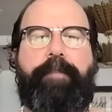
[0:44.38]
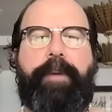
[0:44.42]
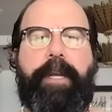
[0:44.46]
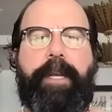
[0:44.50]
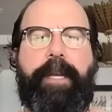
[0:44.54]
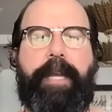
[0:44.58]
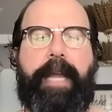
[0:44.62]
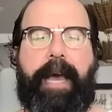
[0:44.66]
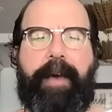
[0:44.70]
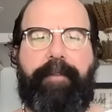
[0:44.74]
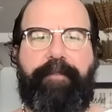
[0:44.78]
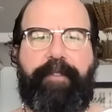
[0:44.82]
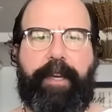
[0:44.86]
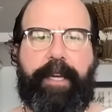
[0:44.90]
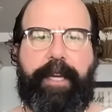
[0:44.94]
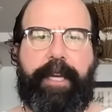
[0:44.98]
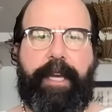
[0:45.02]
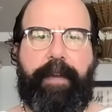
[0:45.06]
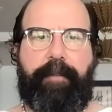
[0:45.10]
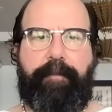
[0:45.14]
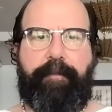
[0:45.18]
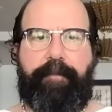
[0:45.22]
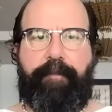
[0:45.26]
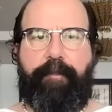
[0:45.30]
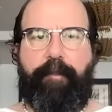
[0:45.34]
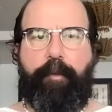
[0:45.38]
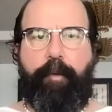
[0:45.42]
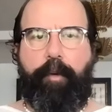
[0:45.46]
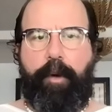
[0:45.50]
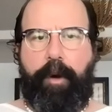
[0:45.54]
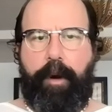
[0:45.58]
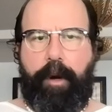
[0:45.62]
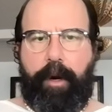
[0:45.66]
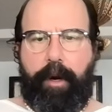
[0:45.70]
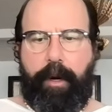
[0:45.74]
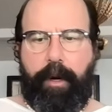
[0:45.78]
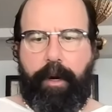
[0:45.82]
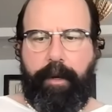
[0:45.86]
know, I've been an advocate
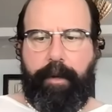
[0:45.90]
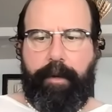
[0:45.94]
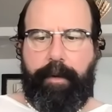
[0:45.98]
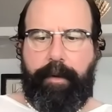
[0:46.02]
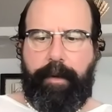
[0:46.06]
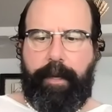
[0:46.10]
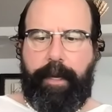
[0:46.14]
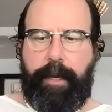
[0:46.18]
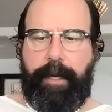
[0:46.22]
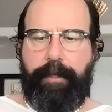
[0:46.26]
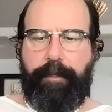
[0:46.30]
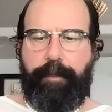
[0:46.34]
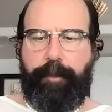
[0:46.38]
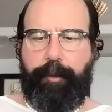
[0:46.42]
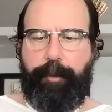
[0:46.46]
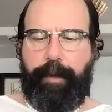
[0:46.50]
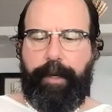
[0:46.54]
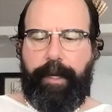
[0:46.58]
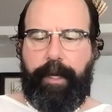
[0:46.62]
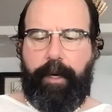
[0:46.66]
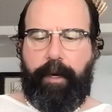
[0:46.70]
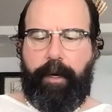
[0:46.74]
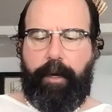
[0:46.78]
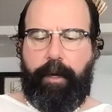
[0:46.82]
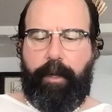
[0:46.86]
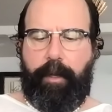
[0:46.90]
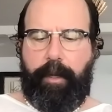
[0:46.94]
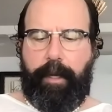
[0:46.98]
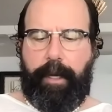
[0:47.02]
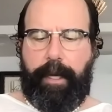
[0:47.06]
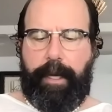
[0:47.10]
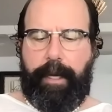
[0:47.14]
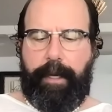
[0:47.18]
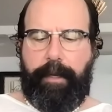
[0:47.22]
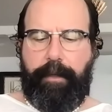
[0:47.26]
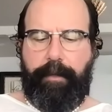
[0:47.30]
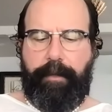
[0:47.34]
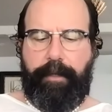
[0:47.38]
for Israel
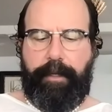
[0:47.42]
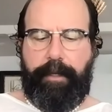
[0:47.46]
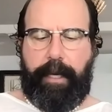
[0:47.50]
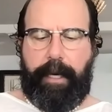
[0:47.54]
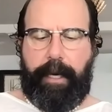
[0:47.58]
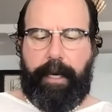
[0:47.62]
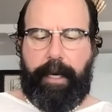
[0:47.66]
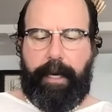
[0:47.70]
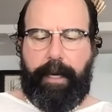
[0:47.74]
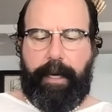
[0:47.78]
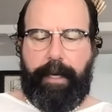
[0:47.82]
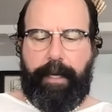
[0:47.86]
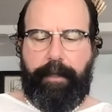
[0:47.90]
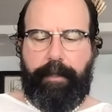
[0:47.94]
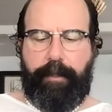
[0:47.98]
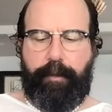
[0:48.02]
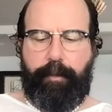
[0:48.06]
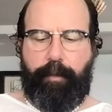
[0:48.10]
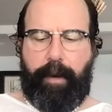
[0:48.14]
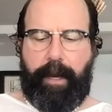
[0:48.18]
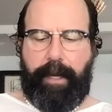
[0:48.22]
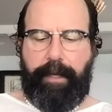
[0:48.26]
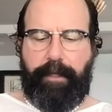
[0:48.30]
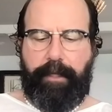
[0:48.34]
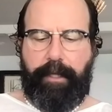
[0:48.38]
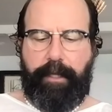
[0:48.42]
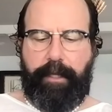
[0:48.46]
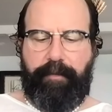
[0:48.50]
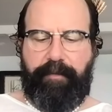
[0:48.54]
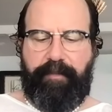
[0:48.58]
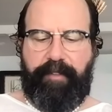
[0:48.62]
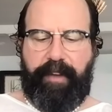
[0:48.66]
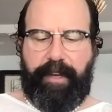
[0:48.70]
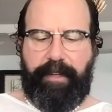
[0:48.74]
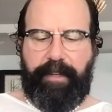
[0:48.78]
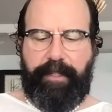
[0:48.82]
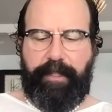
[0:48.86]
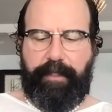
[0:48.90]
and uh, its right to
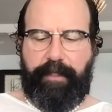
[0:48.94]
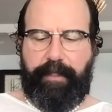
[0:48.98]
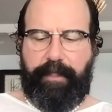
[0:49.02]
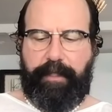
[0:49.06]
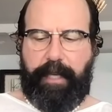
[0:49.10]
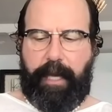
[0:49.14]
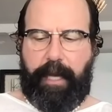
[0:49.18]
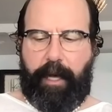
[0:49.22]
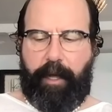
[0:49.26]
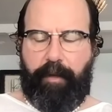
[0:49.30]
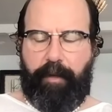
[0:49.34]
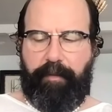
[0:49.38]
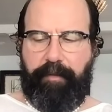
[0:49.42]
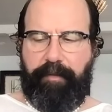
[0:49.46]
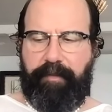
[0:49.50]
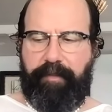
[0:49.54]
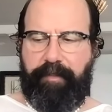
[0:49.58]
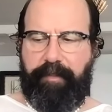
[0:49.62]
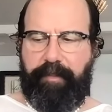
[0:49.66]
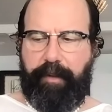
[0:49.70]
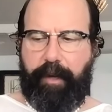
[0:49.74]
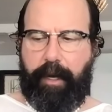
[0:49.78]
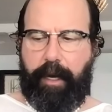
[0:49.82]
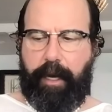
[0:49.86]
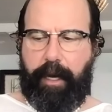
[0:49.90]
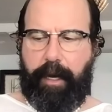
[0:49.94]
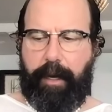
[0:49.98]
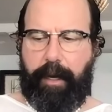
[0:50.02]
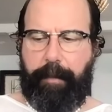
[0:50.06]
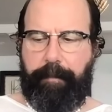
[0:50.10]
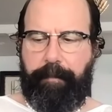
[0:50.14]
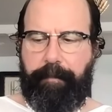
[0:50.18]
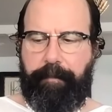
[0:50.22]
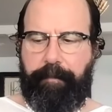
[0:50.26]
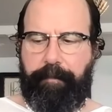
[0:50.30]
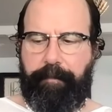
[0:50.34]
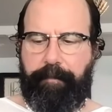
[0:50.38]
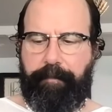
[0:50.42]
defend itself.
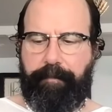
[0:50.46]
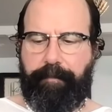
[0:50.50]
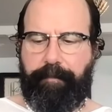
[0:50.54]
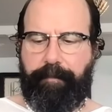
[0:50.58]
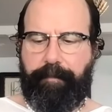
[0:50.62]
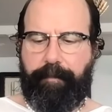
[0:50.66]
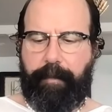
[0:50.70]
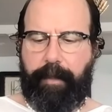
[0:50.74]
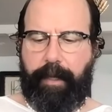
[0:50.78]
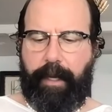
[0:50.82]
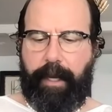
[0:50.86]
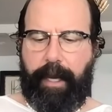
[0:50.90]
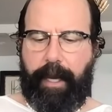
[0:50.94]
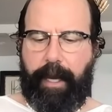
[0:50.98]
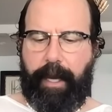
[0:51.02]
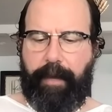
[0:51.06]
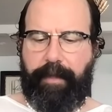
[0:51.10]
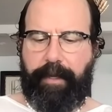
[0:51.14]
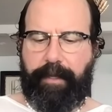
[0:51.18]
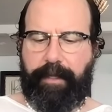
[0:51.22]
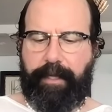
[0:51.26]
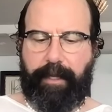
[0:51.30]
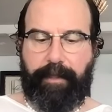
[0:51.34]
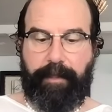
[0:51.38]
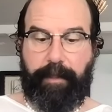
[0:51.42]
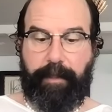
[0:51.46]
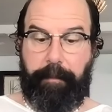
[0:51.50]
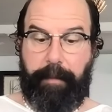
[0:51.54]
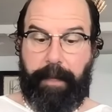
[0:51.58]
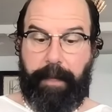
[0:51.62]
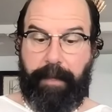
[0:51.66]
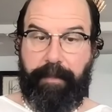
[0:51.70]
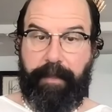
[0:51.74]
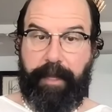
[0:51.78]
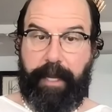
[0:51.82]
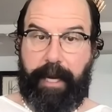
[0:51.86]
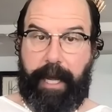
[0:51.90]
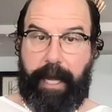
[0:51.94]
Um, uh, that doesn't
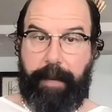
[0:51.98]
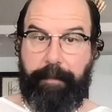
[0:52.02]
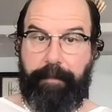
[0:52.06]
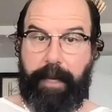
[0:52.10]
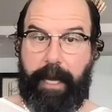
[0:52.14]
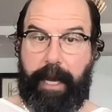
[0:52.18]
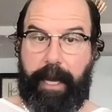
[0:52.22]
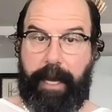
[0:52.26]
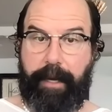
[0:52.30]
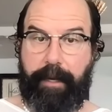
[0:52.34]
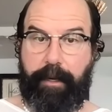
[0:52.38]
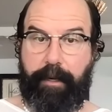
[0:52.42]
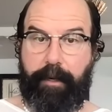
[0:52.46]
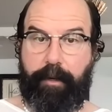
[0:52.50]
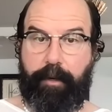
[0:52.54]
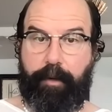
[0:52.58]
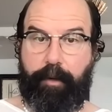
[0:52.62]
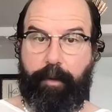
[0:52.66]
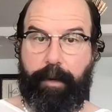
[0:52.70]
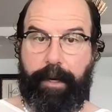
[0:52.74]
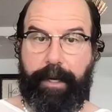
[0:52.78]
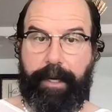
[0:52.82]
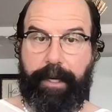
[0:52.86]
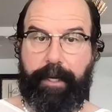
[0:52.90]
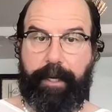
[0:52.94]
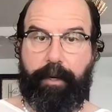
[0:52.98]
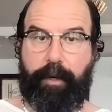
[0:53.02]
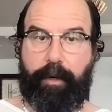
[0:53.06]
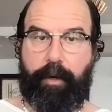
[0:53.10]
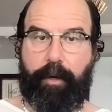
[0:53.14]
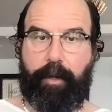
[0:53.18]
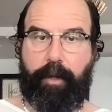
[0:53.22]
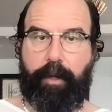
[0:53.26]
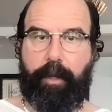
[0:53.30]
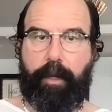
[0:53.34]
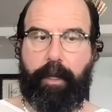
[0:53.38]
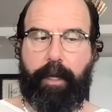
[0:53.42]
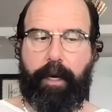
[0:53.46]
mean that I'm not
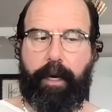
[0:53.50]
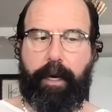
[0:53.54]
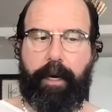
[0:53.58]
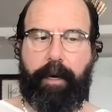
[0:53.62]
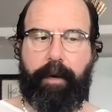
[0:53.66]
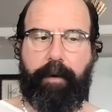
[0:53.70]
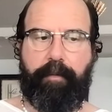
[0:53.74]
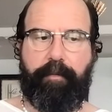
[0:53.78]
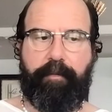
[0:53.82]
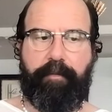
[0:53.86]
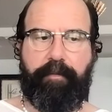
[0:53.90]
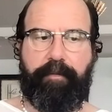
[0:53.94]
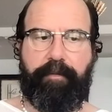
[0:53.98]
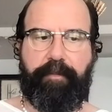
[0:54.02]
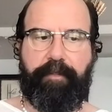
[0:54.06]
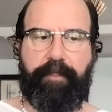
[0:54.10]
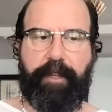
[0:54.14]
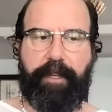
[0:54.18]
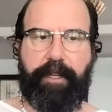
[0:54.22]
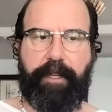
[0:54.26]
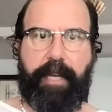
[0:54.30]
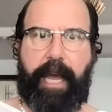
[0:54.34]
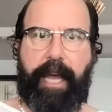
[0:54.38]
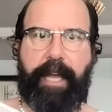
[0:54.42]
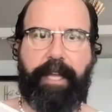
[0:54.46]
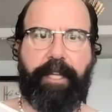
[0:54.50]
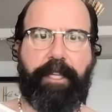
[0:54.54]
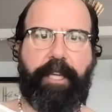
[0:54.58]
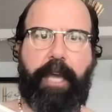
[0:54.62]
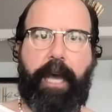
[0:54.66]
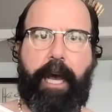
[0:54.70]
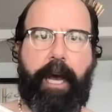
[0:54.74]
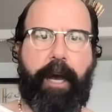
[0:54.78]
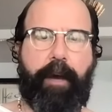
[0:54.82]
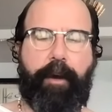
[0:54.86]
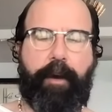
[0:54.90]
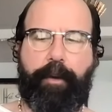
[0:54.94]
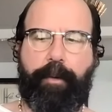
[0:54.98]
critical of the
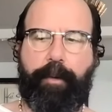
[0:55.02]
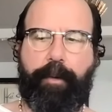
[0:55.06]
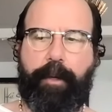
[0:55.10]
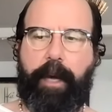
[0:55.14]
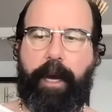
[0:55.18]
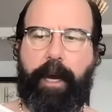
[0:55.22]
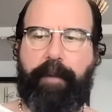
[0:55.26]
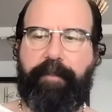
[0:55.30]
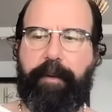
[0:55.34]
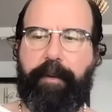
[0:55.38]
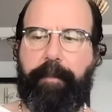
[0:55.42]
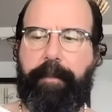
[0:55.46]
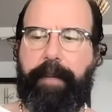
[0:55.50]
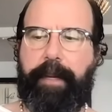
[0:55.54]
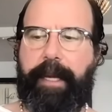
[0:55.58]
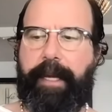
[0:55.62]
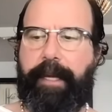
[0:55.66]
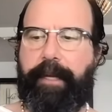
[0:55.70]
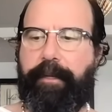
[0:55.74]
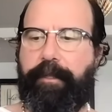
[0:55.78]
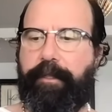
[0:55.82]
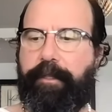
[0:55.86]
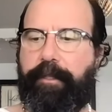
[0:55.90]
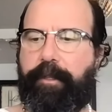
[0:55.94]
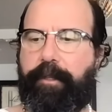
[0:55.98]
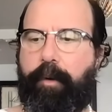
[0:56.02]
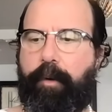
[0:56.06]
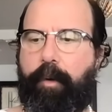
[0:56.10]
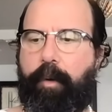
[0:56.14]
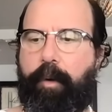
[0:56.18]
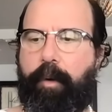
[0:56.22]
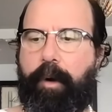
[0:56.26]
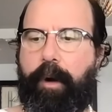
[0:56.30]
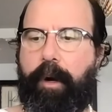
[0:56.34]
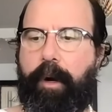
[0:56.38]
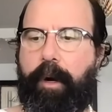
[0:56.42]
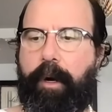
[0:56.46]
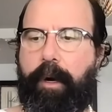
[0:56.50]
Netanyahu government,
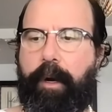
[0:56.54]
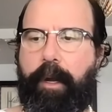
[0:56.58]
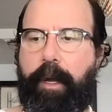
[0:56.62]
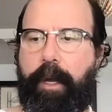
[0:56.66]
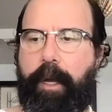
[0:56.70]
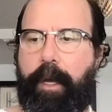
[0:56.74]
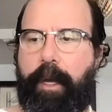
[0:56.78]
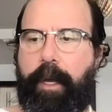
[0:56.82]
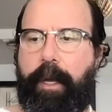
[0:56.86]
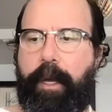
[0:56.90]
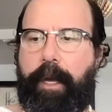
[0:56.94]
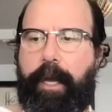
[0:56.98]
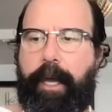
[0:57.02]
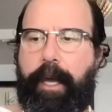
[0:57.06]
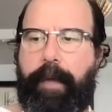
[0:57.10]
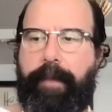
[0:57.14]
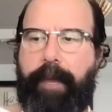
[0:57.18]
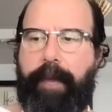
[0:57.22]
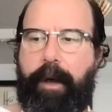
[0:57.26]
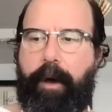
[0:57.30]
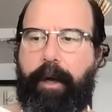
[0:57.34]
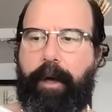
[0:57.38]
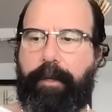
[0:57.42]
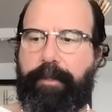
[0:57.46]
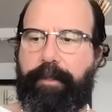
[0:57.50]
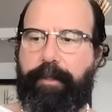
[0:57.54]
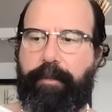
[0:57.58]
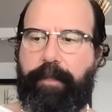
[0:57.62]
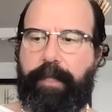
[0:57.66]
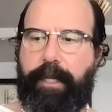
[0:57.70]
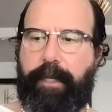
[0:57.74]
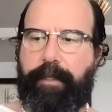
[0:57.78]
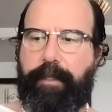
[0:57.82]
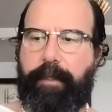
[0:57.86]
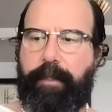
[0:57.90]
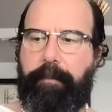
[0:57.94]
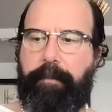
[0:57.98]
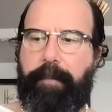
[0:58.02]
or, and that also
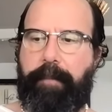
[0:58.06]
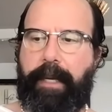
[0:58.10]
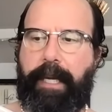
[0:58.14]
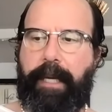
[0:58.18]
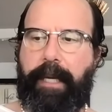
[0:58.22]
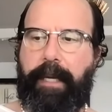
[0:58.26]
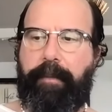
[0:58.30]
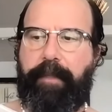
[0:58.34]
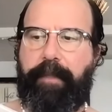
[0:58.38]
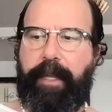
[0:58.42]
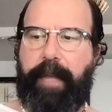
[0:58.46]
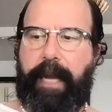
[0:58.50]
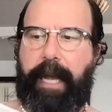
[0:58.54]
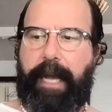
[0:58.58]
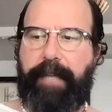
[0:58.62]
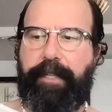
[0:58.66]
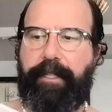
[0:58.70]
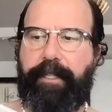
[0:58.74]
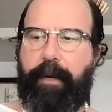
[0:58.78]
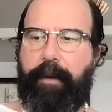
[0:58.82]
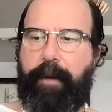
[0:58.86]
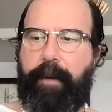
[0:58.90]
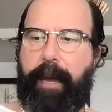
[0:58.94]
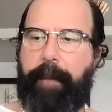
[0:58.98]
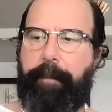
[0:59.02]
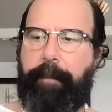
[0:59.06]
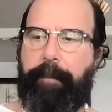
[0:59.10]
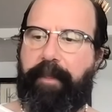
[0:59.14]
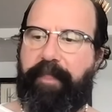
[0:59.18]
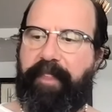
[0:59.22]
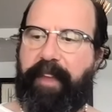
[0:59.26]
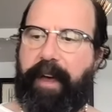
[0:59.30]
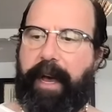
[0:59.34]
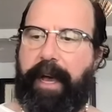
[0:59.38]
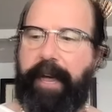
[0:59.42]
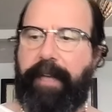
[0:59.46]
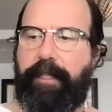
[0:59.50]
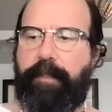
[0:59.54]
doesn't mean that I don't
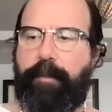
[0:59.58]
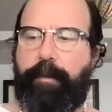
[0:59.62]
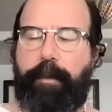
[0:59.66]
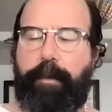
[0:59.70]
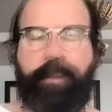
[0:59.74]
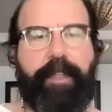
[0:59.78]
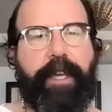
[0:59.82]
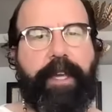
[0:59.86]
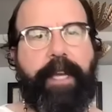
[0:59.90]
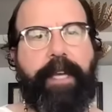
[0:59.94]
empathize